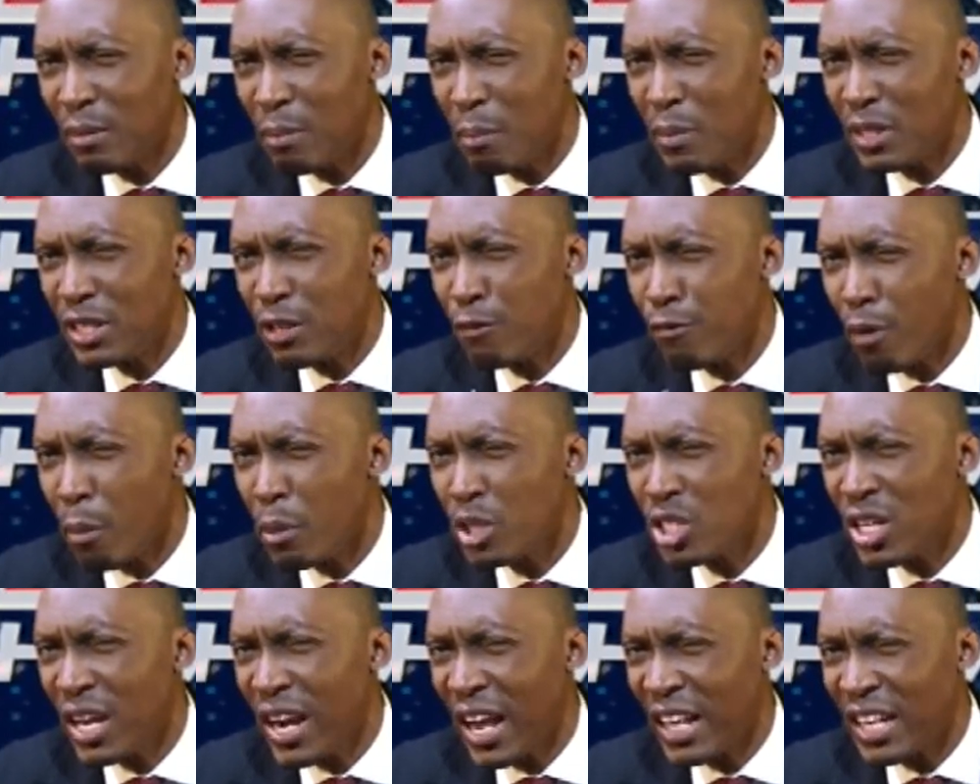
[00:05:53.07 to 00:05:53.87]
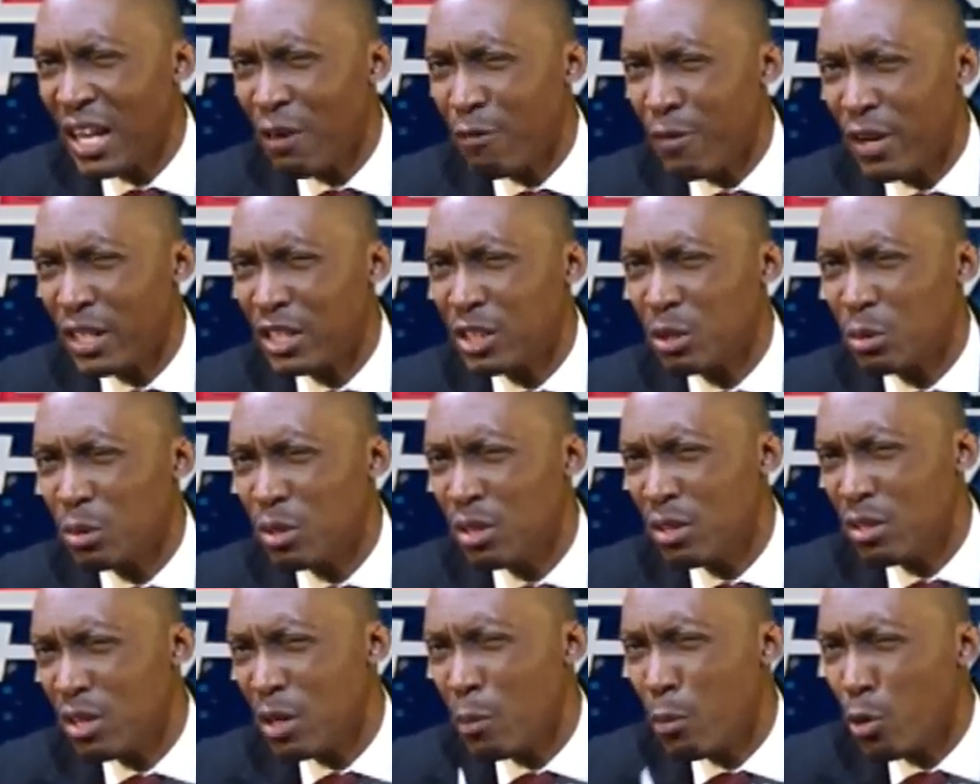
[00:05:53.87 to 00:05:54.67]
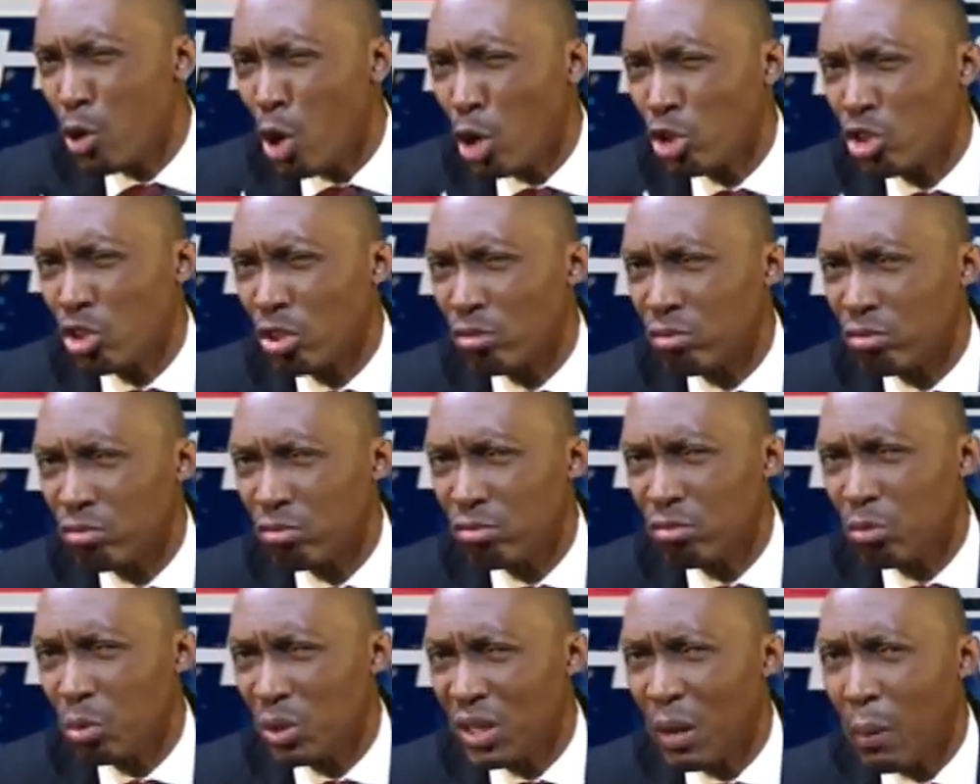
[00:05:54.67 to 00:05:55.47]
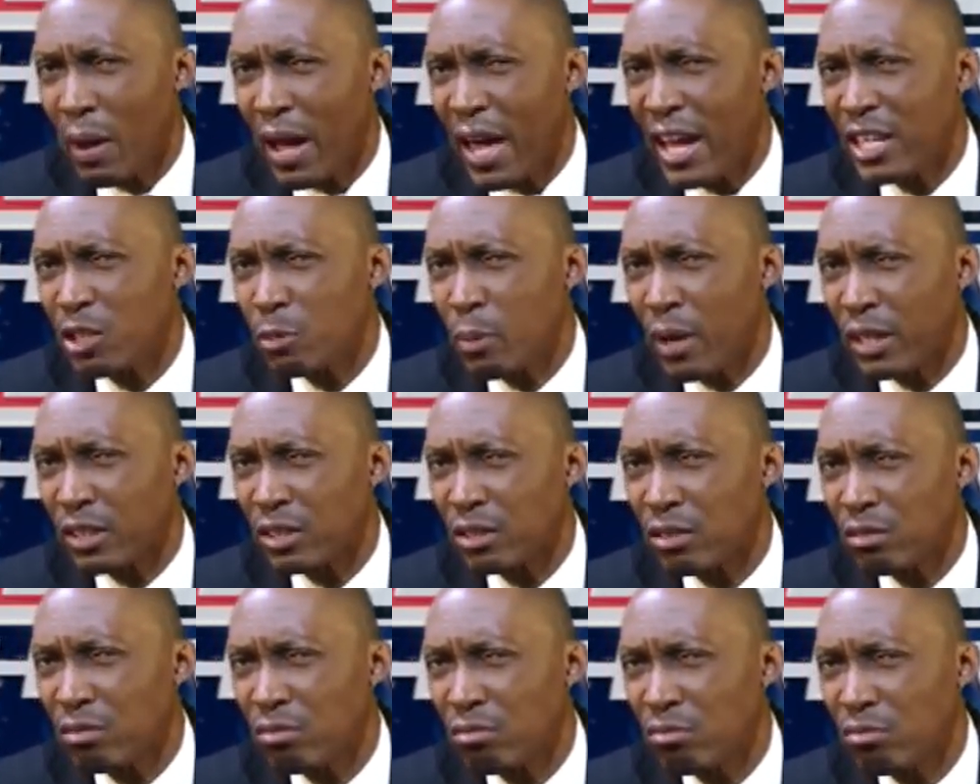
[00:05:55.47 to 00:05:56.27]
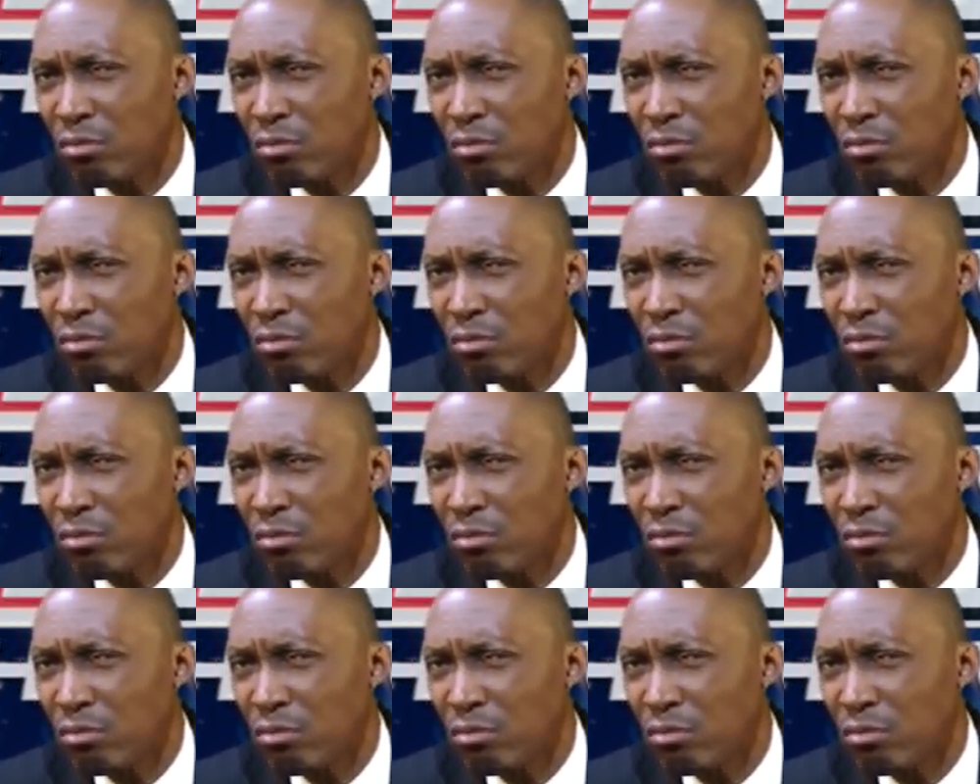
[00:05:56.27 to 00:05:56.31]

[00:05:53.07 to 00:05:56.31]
misinformation that affects reproduction with our experts.